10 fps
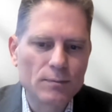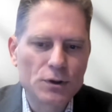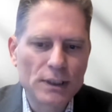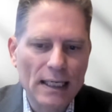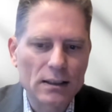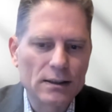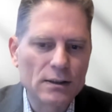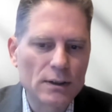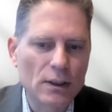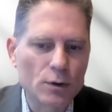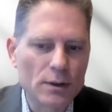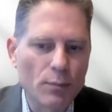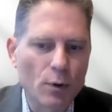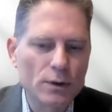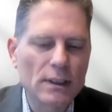channels, and it goes in
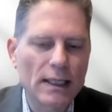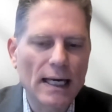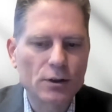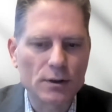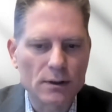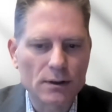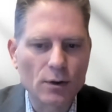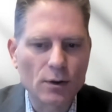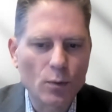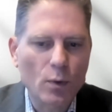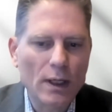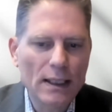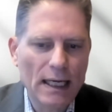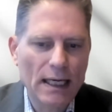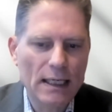both directions. So on the one
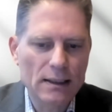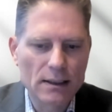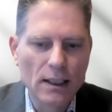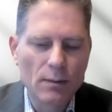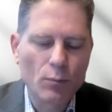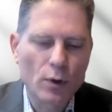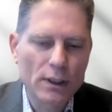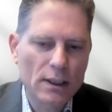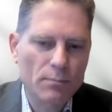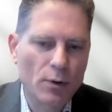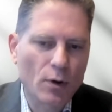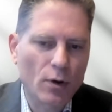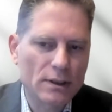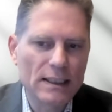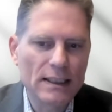hand, monetary
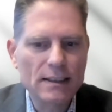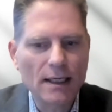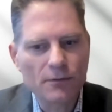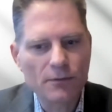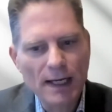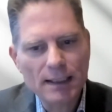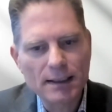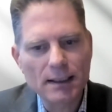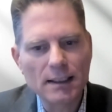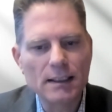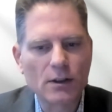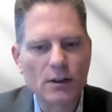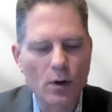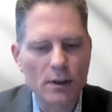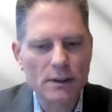policy is affecting
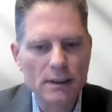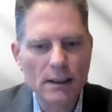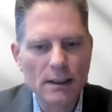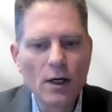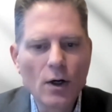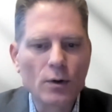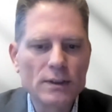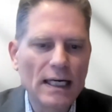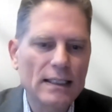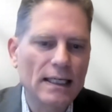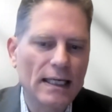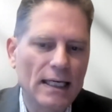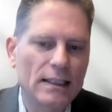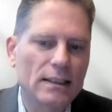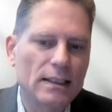inequality. On the other
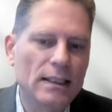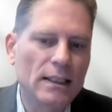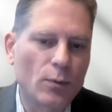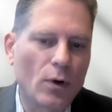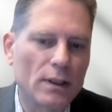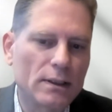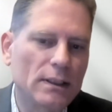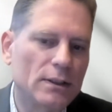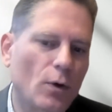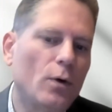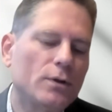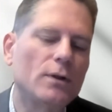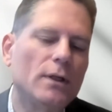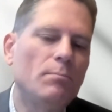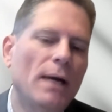hand, inequality is also
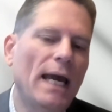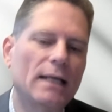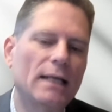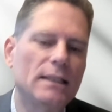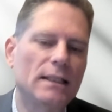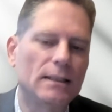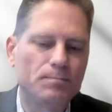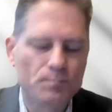impacting